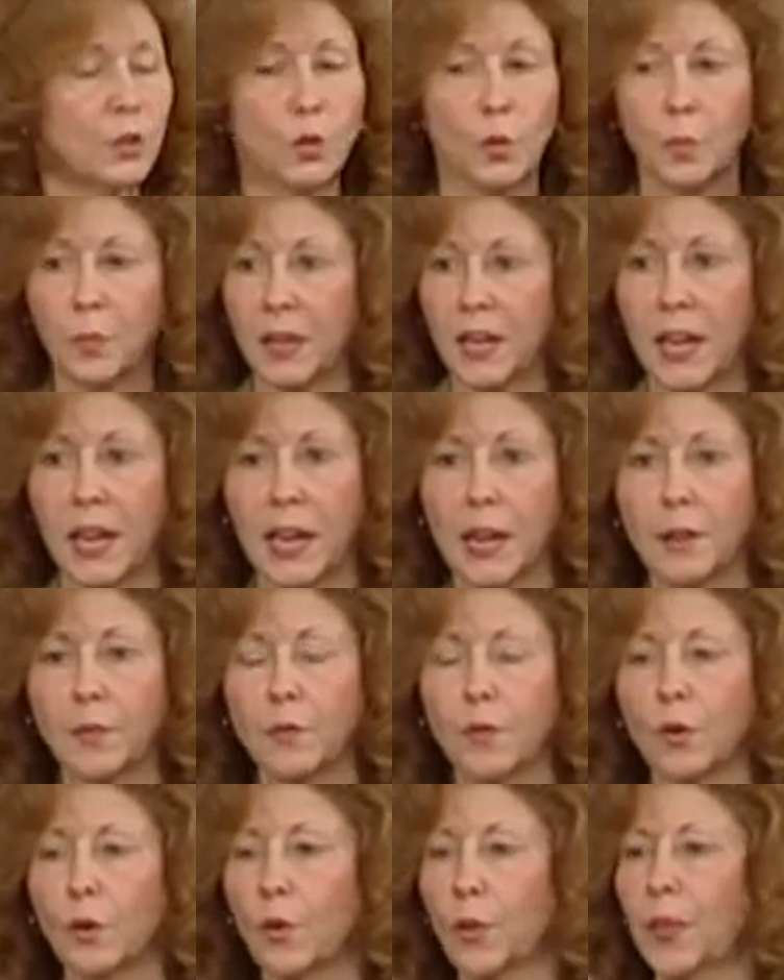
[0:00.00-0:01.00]
to
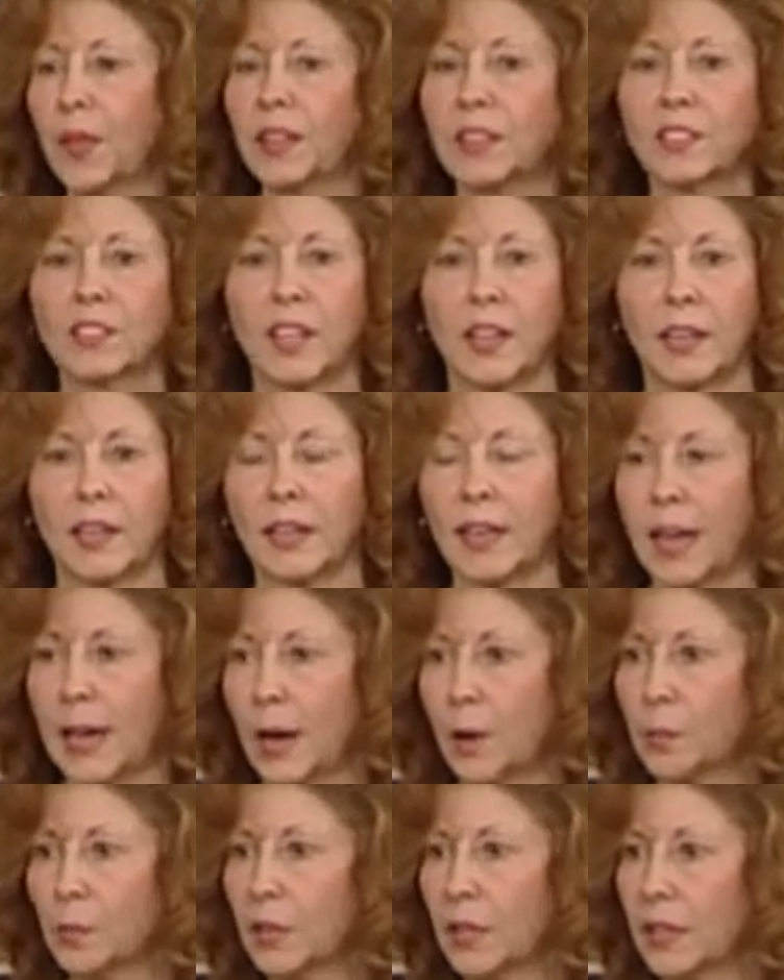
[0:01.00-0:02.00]
behavioral things like
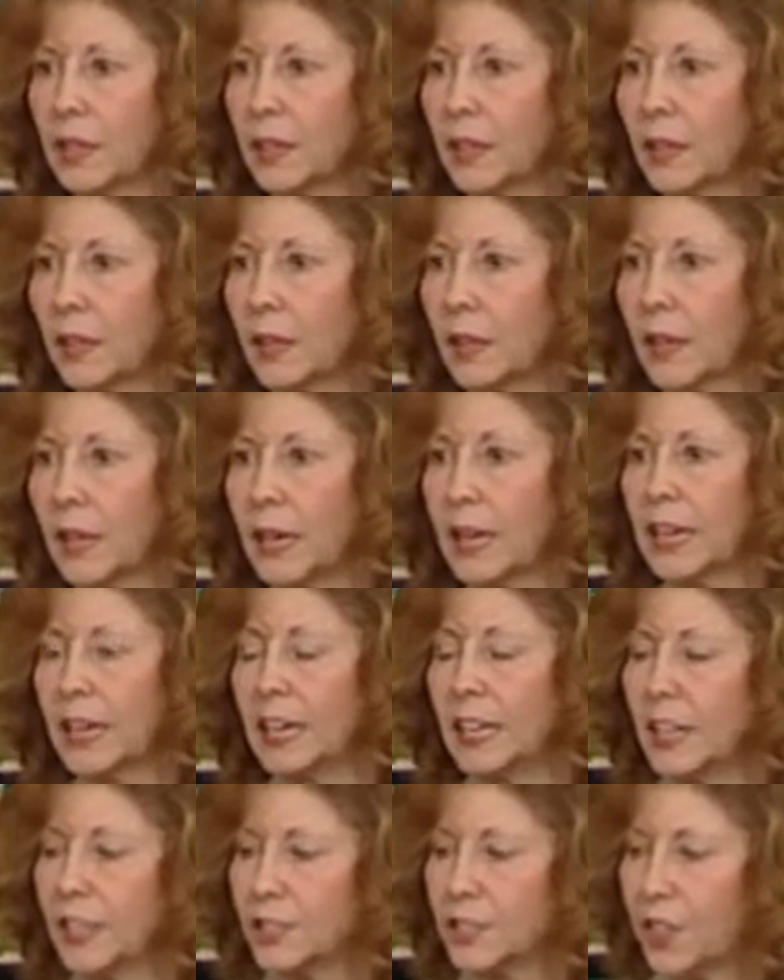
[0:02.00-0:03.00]
gambling,
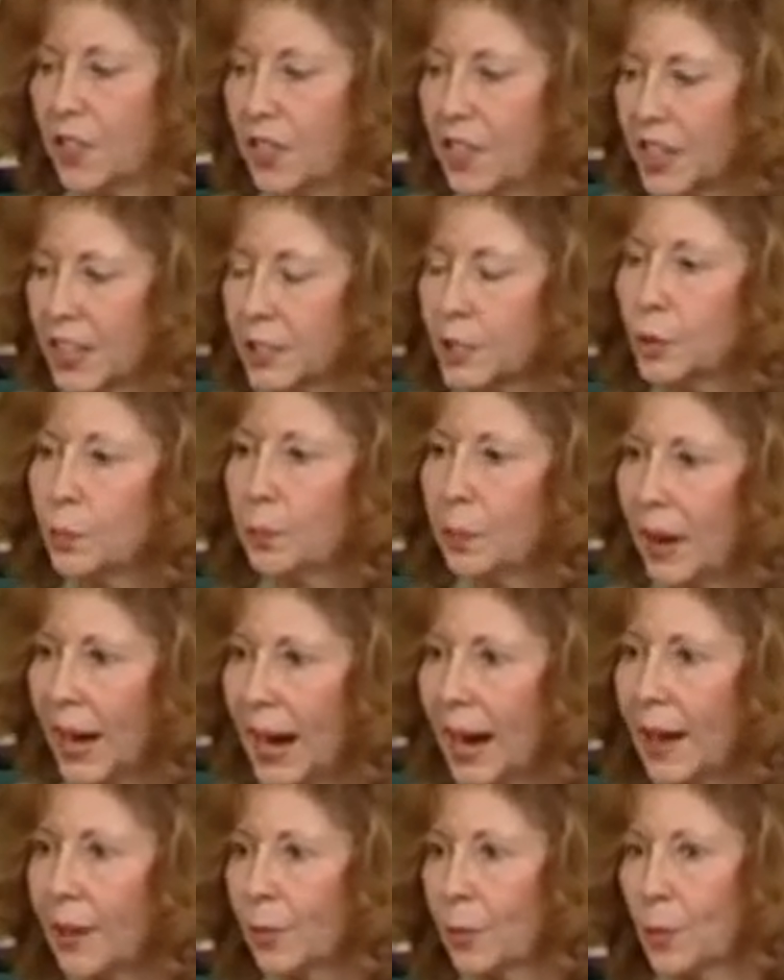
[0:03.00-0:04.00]
it is this
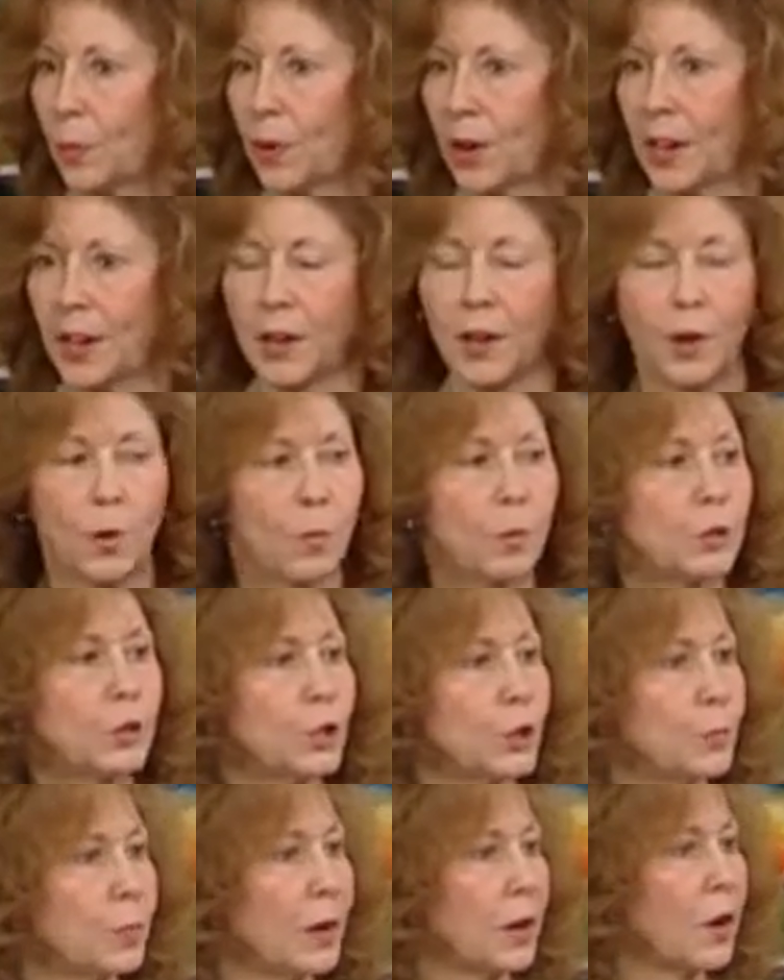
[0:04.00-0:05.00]
pathway which
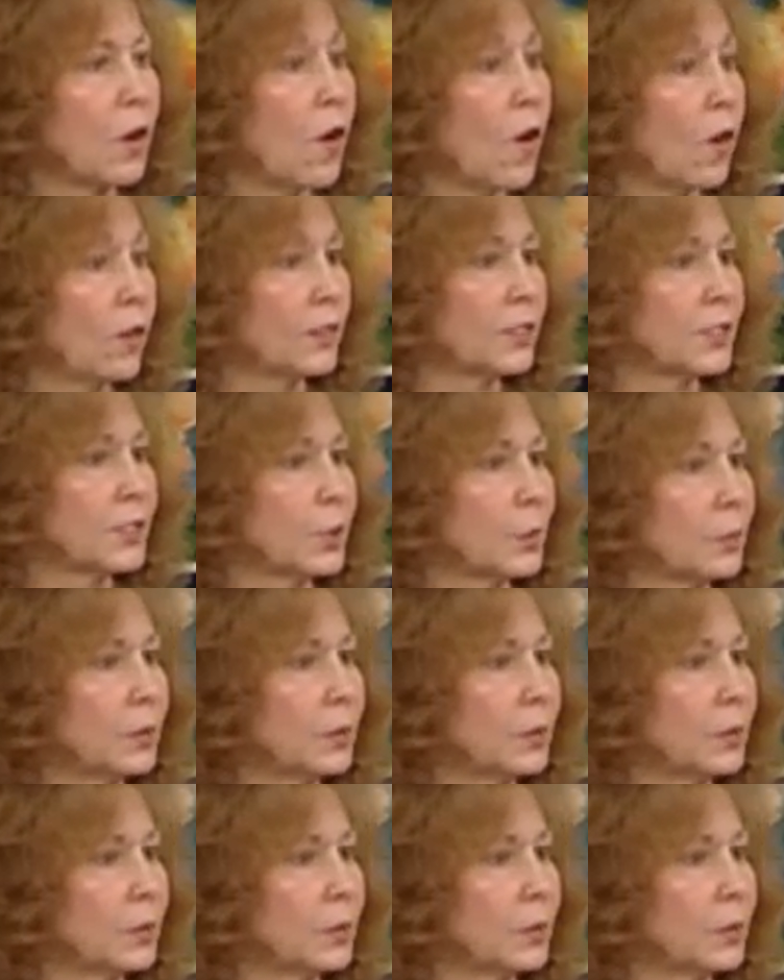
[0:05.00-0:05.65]
has been called into